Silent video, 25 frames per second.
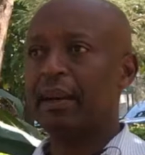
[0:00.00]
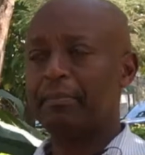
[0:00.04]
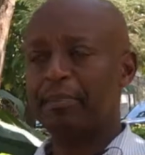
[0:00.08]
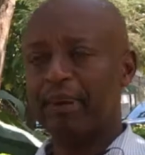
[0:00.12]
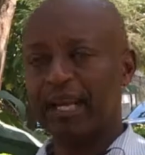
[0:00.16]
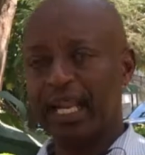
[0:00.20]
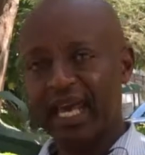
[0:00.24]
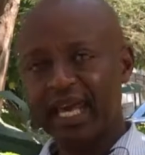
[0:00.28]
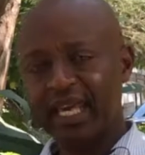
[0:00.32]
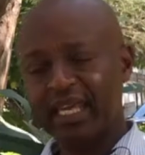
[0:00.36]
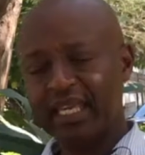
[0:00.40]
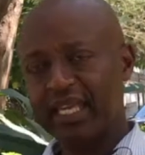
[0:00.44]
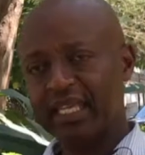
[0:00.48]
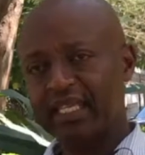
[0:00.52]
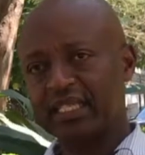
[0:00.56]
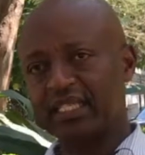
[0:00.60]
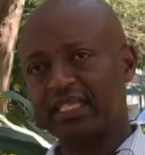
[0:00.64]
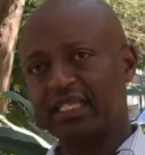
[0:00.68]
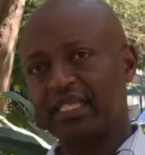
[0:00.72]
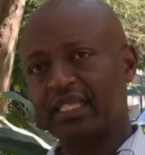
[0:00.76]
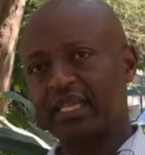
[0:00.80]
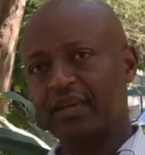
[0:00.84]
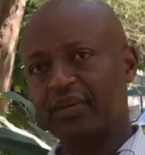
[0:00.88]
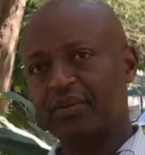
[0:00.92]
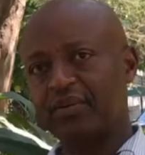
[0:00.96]
applying it
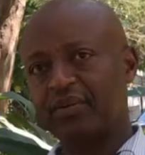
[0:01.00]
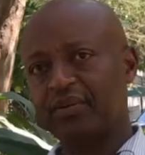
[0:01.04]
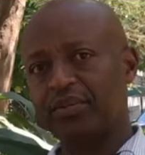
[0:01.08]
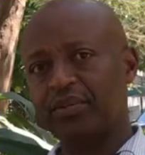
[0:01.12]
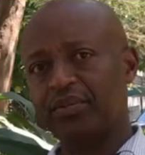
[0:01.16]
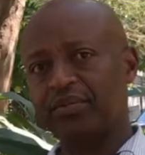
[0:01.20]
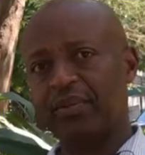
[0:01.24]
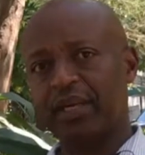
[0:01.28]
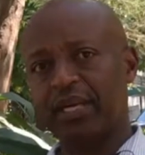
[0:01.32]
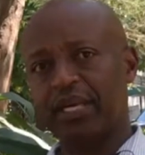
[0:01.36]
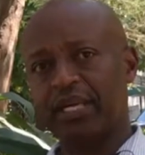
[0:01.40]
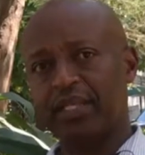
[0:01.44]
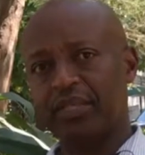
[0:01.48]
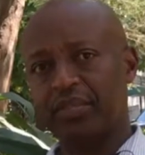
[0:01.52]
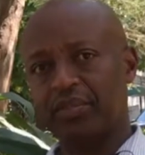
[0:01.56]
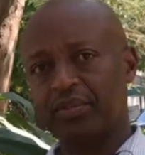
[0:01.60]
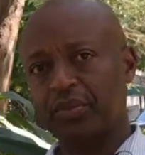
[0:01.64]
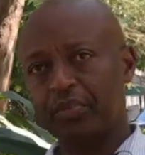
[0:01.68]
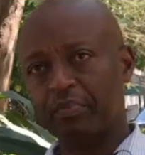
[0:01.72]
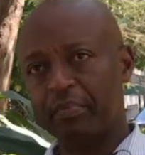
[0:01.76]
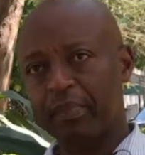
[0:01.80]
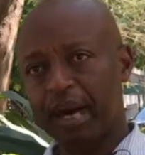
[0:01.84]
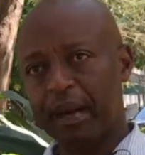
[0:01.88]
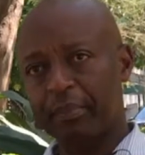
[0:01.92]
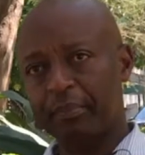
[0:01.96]
in a good way
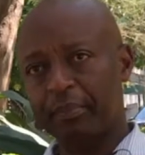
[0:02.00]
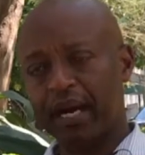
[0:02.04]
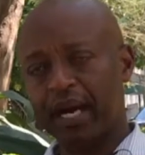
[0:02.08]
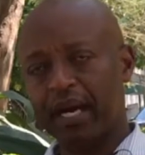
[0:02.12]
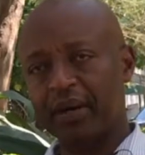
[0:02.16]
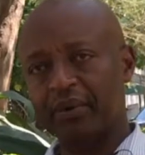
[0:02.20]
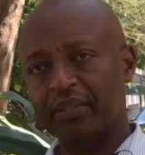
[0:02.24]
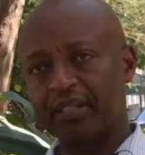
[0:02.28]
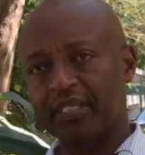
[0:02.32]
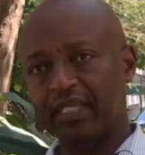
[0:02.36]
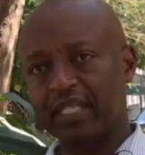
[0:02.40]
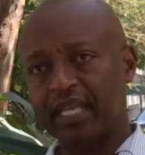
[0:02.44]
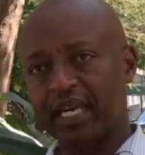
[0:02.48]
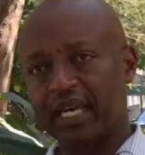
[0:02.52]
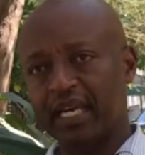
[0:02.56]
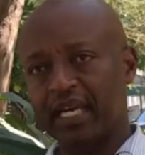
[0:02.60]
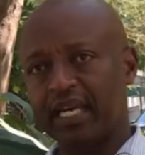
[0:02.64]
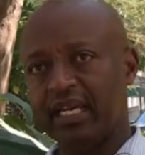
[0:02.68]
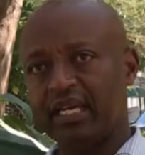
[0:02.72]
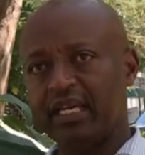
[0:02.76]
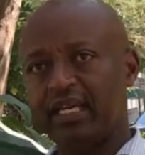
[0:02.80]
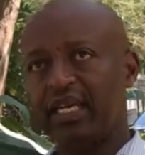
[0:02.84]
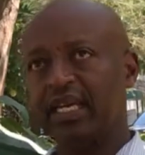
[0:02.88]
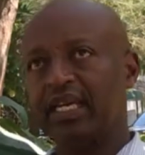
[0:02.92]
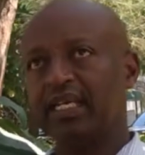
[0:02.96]
to map out their
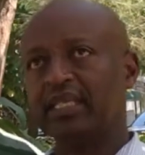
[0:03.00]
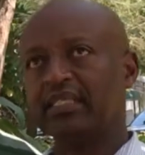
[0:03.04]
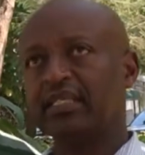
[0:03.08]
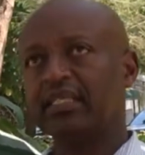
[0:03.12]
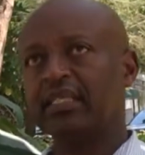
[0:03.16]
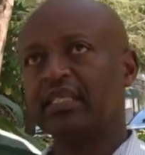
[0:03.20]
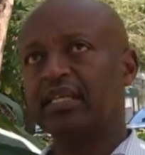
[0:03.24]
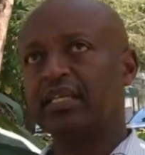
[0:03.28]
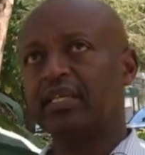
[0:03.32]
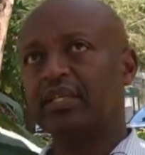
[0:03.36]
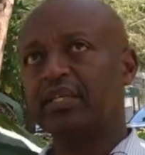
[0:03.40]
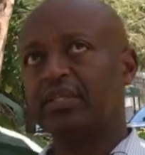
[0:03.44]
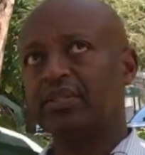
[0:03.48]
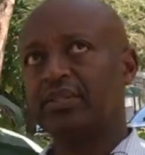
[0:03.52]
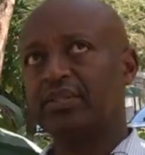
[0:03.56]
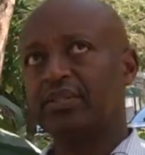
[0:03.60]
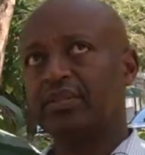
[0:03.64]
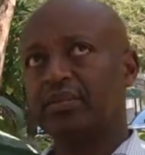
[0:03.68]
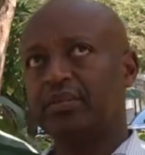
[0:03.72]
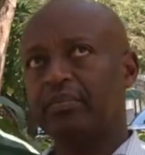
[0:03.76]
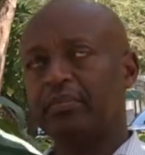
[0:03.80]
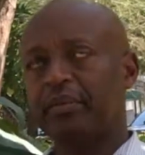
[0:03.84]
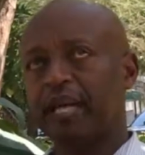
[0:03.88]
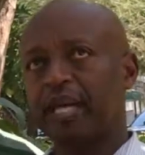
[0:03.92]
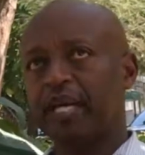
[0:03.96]
areas,
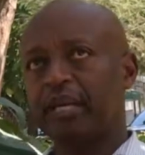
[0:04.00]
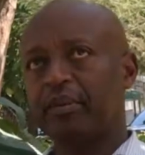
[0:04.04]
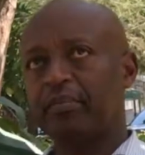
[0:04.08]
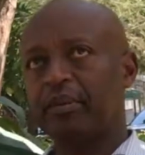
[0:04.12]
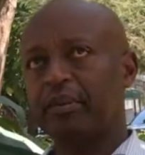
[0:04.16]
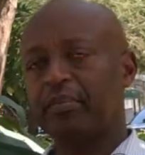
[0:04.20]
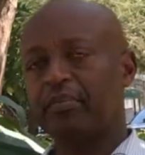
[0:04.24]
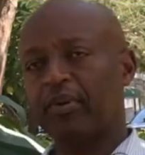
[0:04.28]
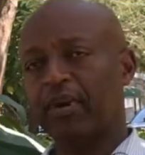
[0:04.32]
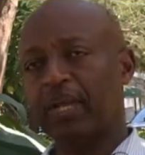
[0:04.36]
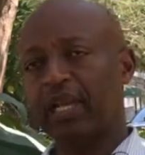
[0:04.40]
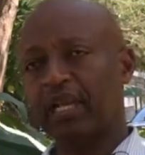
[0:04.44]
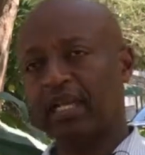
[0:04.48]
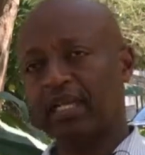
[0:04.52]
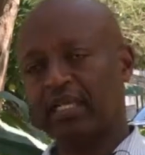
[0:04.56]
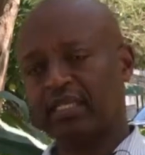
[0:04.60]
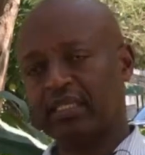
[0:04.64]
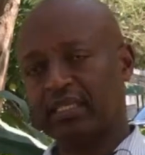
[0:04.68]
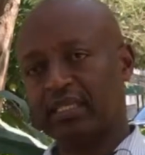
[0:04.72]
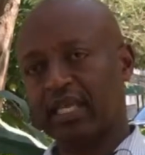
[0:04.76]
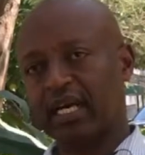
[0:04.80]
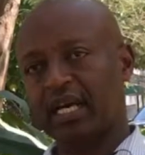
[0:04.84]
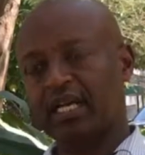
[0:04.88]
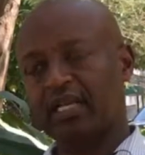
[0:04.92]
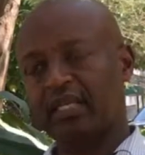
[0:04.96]
to make people
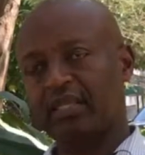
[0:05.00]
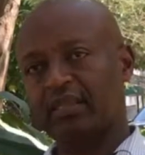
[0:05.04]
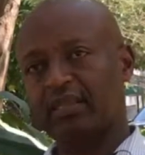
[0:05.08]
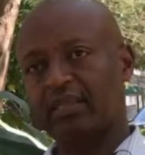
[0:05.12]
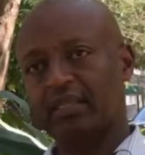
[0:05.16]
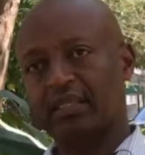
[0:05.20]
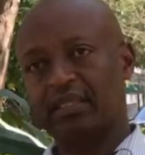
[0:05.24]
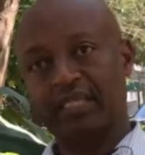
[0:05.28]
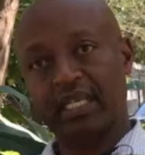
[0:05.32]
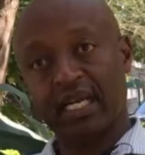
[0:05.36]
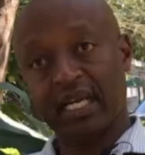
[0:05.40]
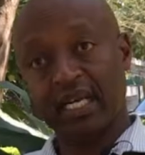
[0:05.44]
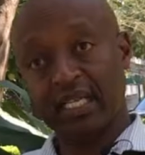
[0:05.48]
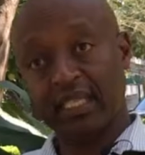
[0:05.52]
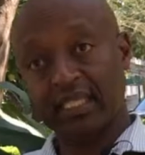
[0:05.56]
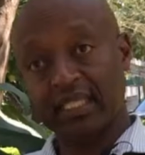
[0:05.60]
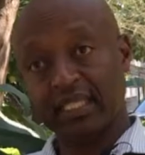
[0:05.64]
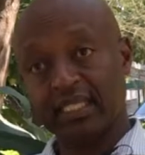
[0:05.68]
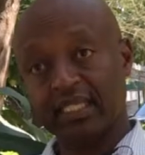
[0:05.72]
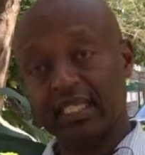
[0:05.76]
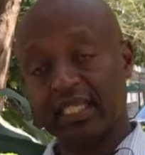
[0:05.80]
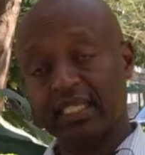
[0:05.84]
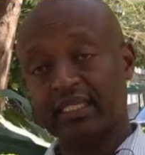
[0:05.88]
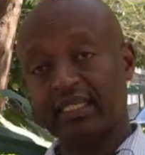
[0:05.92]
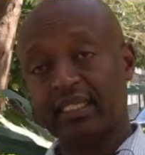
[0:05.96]
understand
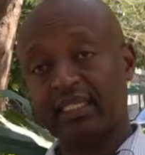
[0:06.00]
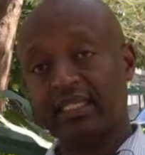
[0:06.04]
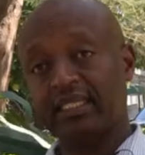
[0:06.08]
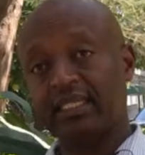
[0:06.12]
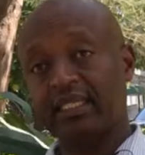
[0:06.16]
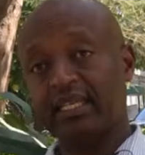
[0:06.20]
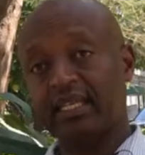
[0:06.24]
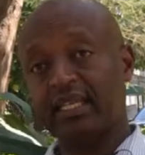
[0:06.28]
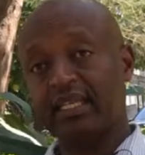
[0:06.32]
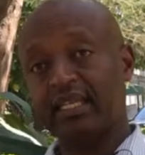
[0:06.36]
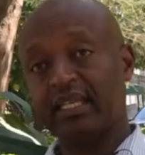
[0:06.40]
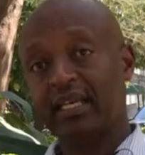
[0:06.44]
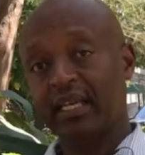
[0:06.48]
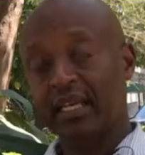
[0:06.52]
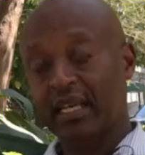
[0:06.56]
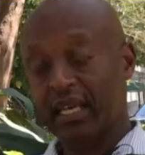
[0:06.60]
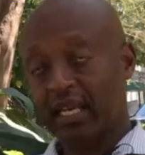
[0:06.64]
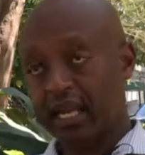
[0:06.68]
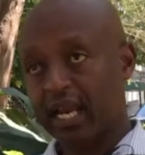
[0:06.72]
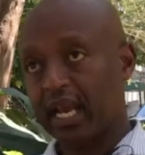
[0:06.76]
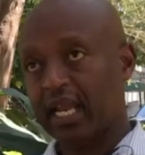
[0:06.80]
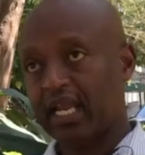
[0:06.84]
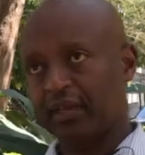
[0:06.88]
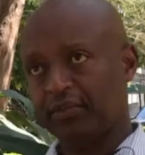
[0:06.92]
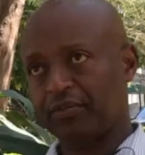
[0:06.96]
challenges existing,
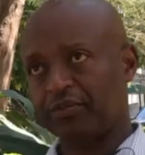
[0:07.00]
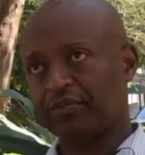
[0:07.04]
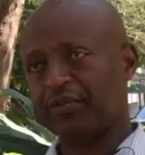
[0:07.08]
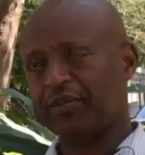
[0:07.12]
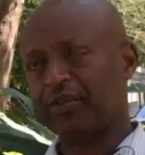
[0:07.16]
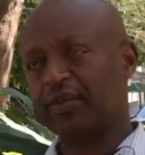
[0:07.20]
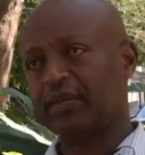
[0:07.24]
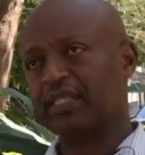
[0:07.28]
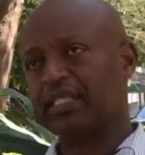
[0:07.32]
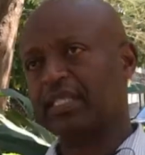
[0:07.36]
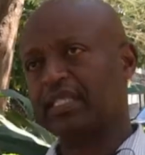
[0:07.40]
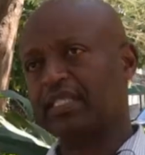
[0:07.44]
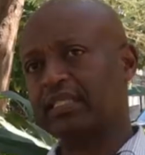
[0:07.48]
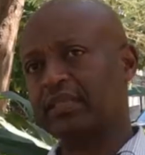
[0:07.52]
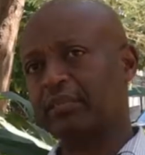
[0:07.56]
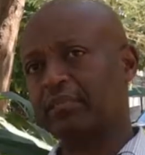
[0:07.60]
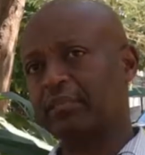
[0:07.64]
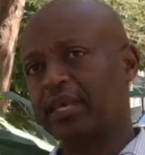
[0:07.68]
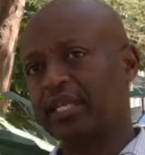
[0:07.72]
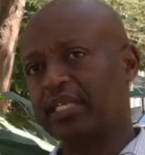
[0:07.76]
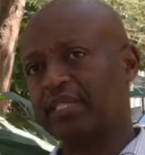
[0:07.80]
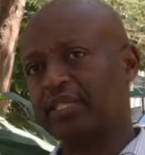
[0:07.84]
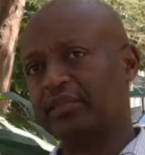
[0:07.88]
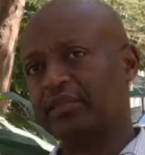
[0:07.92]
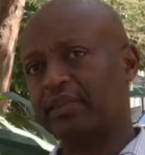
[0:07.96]
and of course that's the
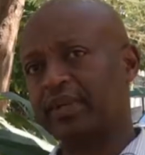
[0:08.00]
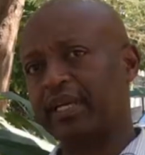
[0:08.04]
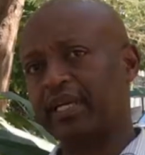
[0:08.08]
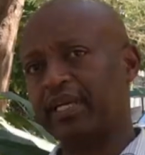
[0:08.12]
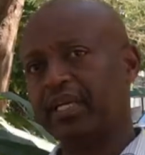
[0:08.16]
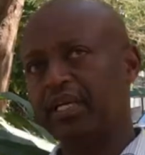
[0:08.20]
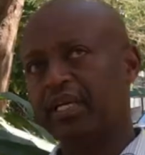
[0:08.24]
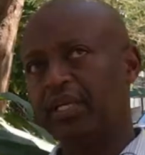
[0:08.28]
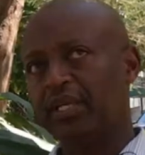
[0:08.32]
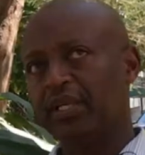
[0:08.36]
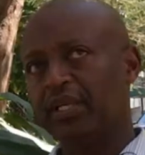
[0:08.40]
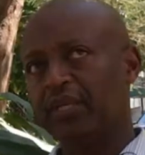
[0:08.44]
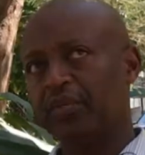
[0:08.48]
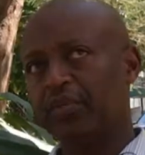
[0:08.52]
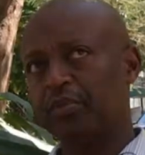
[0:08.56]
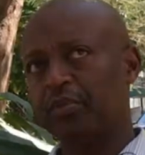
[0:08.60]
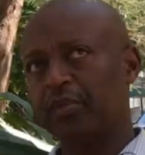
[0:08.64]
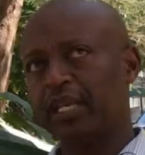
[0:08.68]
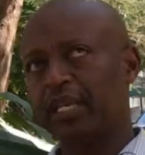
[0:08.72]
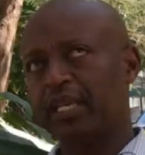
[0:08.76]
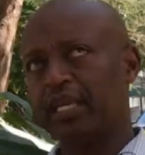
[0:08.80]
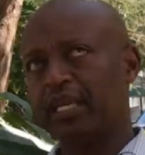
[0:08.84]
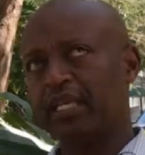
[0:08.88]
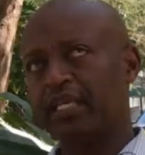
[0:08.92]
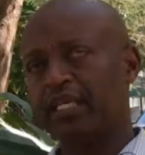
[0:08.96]
best way to
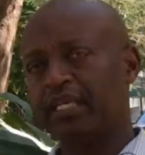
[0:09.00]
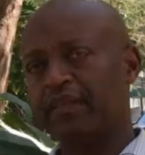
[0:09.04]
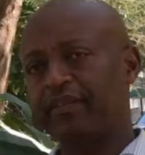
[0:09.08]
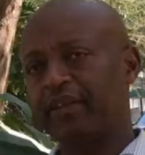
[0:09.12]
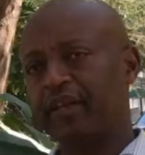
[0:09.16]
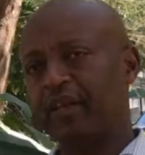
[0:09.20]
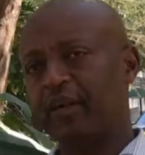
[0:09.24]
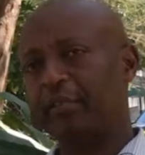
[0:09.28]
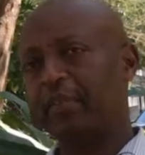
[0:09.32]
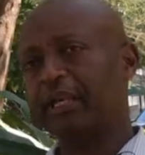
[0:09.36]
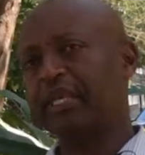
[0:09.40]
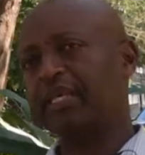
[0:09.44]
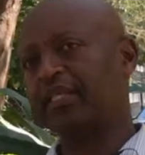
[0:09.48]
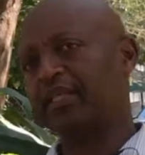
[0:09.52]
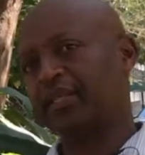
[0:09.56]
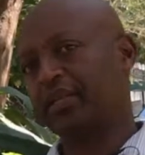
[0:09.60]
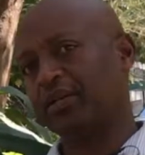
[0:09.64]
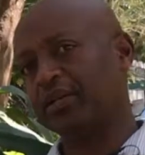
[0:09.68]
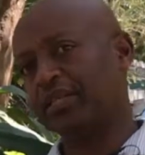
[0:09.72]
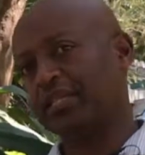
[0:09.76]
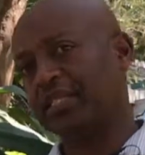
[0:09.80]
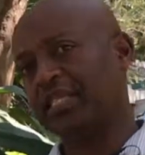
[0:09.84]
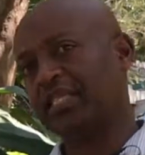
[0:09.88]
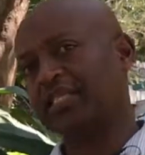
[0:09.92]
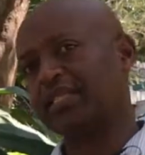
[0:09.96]
begin developing
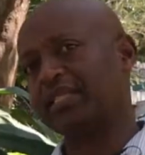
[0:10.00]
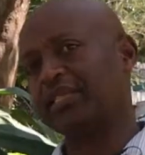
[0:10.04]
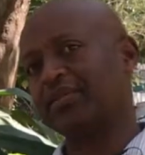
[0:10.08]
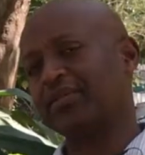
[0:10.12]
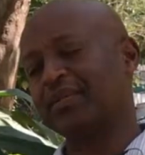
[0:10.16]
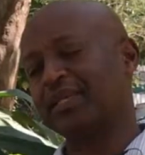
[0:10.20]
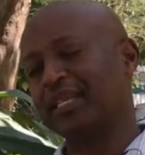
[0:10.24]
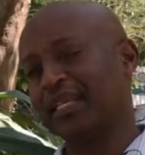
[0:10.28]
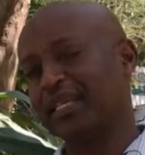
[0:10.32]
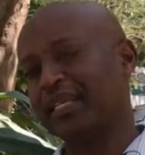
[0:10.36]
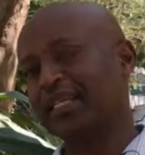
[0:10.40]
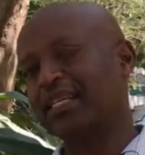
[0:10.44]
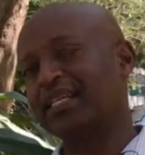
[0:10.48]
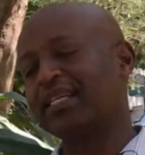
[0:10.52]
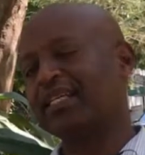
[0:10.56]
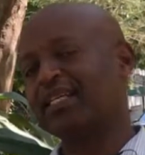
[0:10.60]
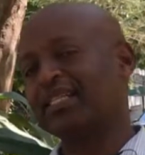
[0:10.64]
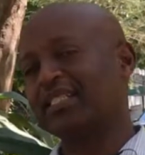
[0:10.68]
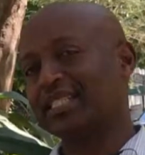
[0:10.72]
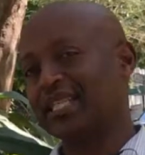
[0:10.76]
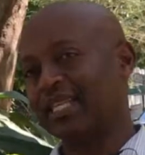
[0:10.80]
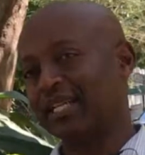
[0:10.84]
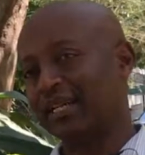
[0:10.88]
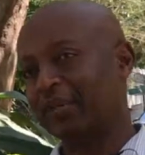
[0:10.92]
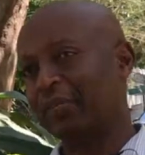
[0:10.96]
solutions to the
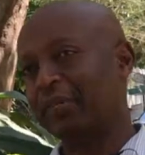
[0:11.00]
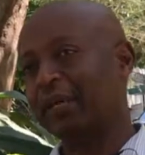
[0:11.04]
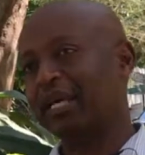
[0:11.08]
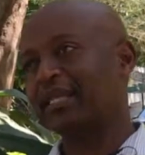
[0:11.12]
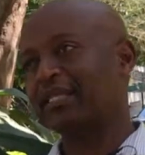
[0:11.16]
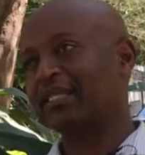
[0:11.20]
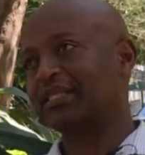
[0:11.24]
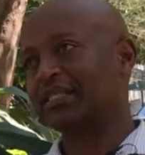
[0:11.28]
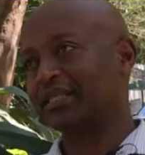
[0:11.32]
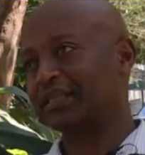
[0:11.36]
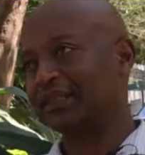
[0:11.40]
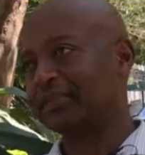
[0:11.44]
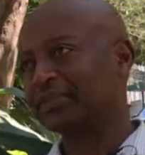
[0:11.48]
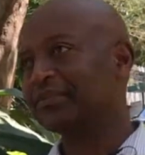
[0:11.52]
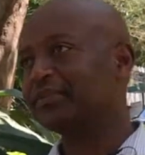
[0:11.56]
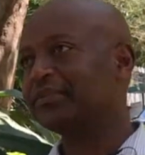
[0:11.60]
settlements.